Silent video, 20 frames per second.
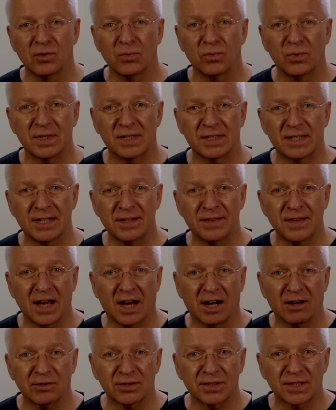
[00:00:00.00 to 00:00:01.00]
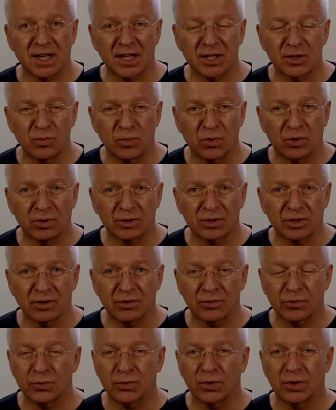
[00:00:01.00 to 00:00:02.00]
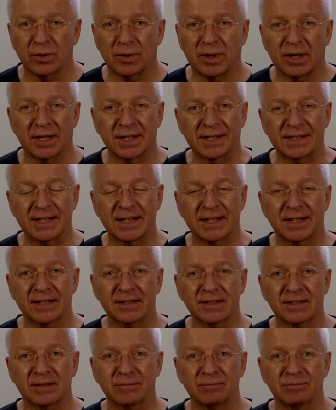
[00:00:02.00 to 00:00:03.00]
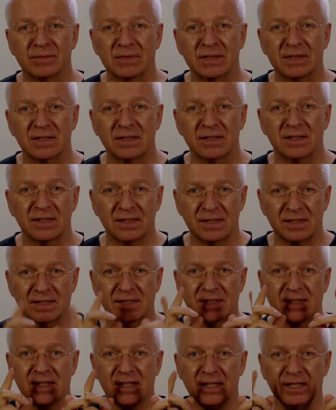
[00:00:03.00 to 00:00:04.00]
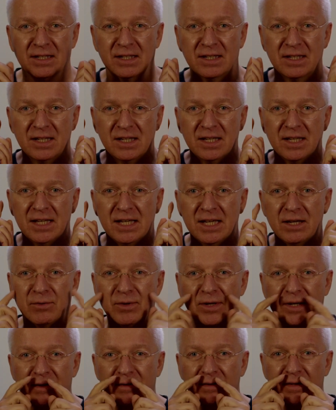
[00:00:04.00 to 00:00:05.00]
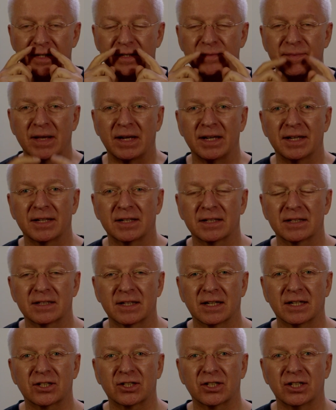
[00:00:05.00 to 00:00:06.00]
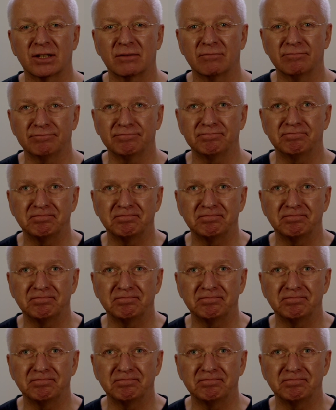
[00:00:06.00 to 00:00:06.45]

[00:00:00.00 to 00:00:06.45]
We see the outside world through our antennas, seeing, hearing, smelling, touching.